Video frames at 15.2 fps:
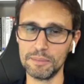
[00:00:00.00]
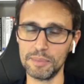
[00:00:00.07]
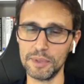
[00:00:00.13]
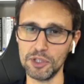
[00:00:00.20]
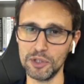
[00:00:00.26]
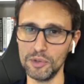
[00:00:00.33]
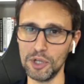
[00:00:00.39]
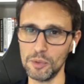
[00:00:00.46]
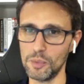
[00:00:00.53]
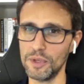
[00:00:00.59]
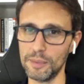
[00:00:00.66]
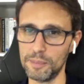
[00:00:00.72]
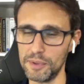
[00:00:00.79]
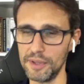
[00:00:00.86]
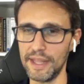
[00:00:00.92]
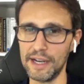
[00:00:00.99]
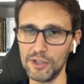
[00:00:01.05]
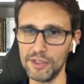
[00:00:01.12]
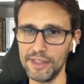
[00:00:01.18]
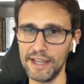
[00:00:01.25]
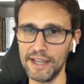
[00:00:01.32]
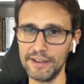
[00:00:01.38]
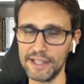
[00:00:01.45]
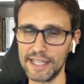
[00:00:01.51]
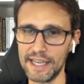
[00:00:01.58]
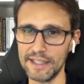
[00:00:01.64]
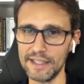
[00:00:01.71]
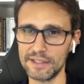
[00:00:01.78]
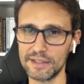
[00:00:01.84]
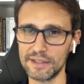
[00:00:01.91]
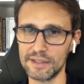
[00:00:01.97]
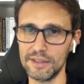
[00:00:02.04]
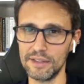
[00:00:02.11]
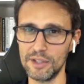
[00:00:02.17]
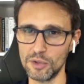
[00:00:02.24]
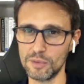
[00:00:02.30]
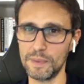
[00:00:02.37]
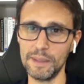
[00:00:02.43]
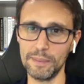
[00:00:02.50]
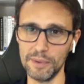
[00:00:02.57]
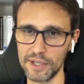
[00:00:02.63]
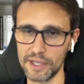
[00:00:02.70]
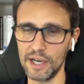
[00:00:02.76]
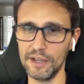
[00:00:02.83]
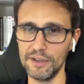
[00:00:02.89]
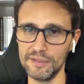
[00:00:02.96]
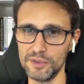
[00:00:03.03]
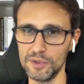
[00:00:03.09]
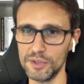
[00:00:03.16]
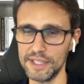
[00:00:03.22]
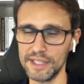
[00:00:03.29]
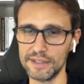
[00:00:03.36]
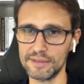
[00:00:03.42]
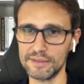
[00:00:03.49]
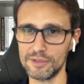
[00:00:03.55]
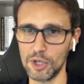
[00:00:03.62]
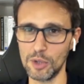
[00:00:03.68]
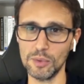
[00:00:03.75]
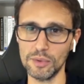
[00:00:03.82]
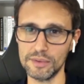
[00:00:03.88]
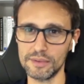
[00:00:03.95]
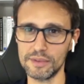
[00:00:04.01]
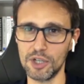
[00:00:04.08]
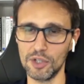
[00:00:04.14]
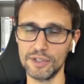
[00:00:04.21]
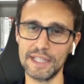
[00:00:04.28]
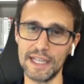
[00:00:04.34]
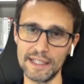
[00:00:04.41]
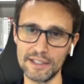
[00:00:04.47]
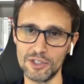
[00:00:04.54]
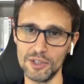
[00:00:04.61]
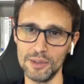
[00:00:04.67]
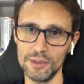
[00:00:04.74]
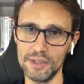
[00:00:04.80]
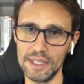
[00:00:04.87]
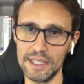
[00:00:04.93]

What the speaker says: but you don't want to put that on there in case those people that can't afford it don't contact you.